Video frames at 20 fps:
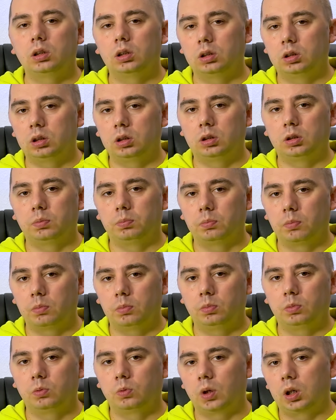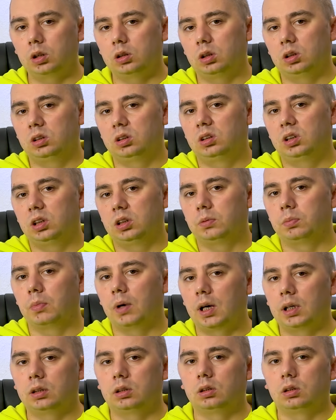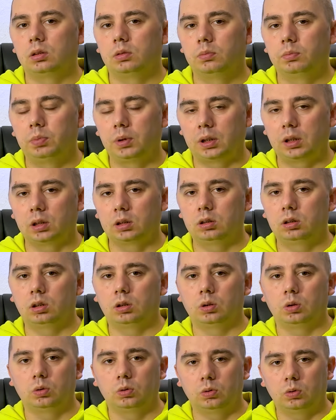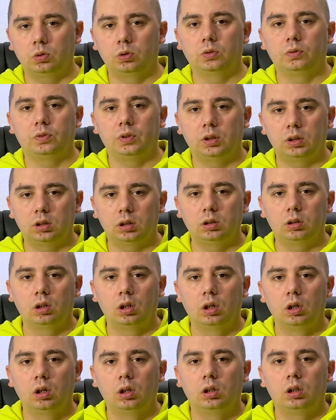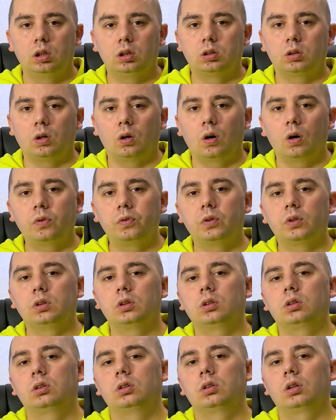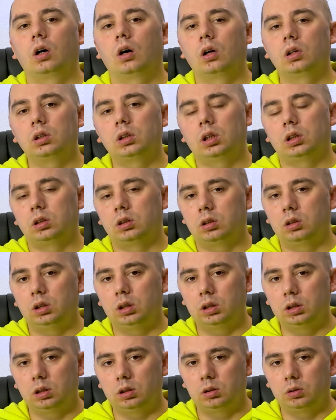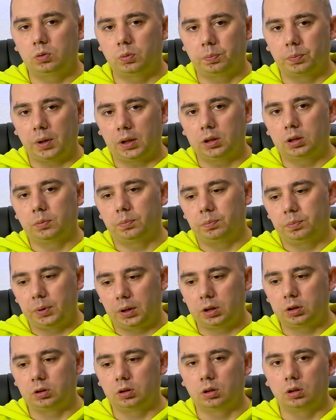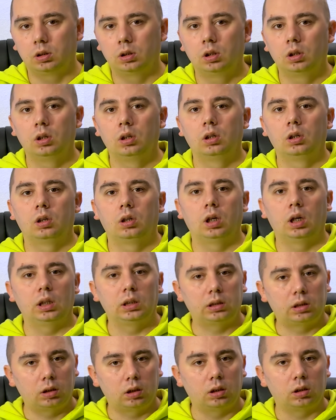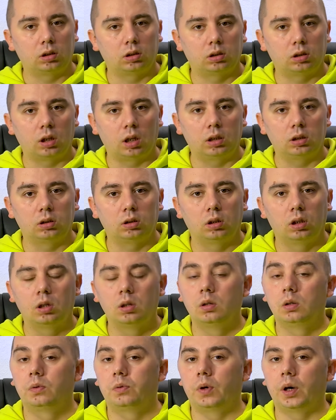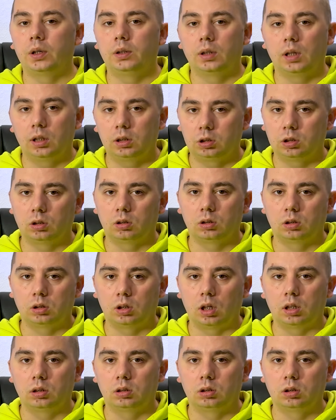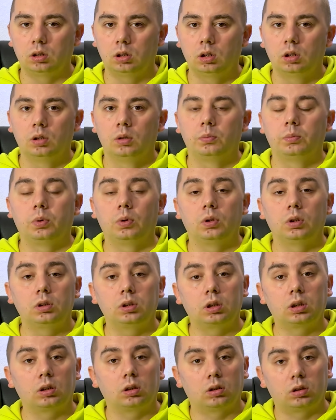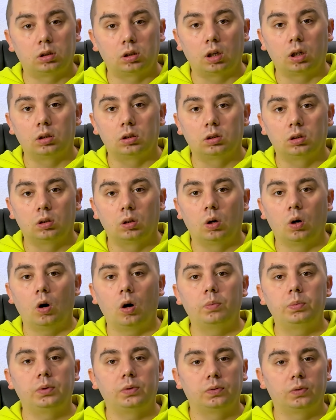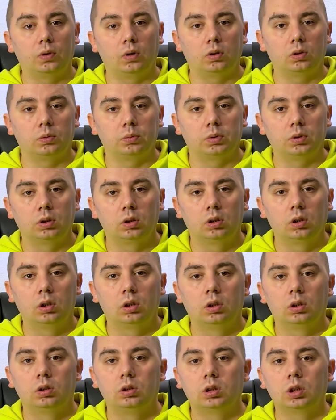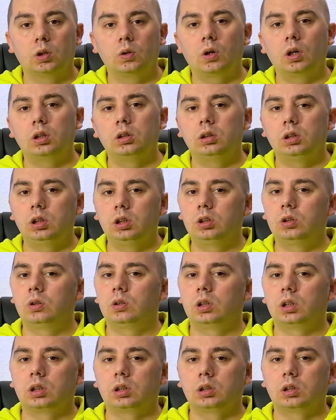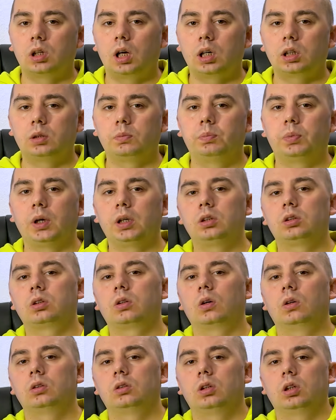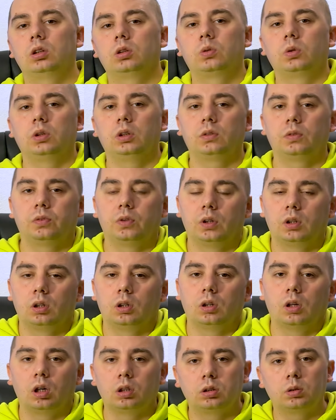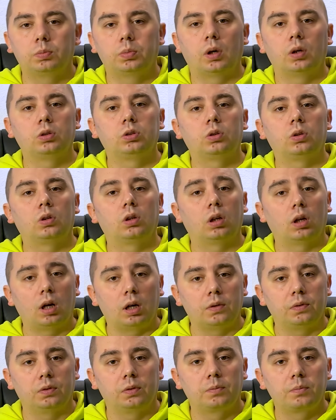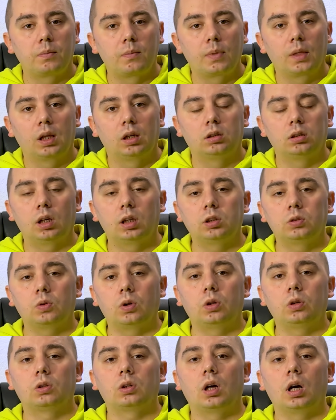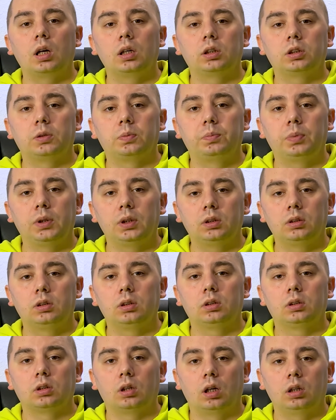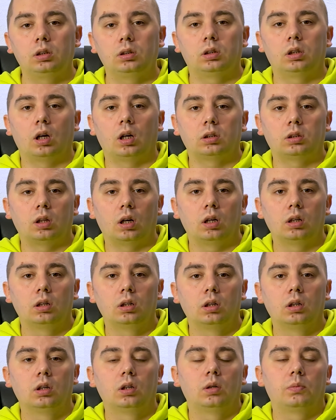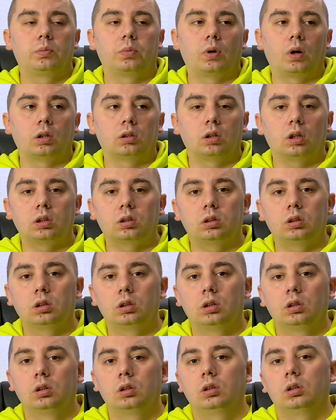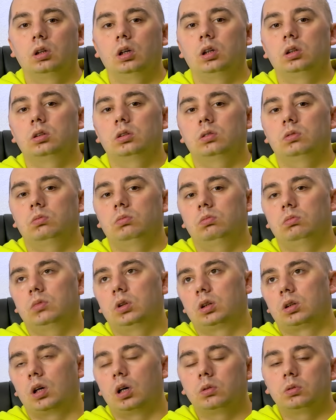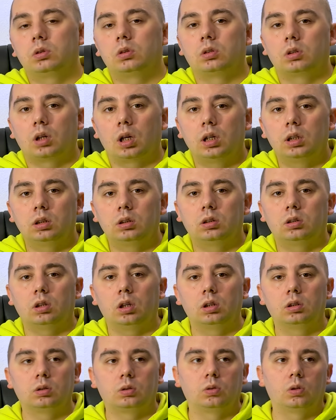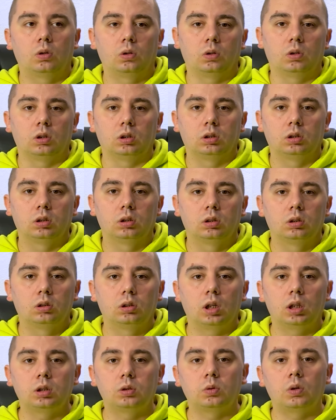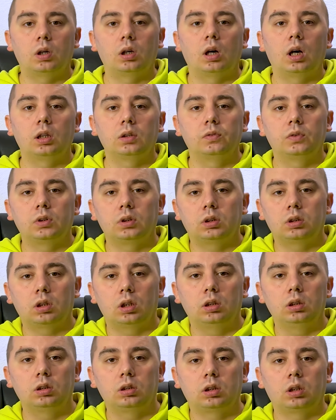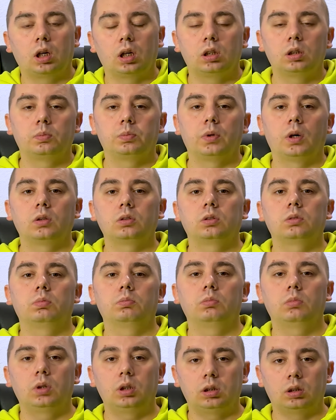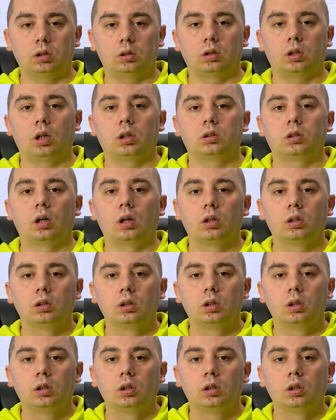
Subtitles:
does this matter? Because the who you visit is often all that's needed to paint a picture. Healthcare sites, financial sites, political sites, hobby forums. No one needs your exact page content to infer a lot about your life. That's why your ISPs design data, products, and around trends and cohorts. That's why adversaries care about metadata.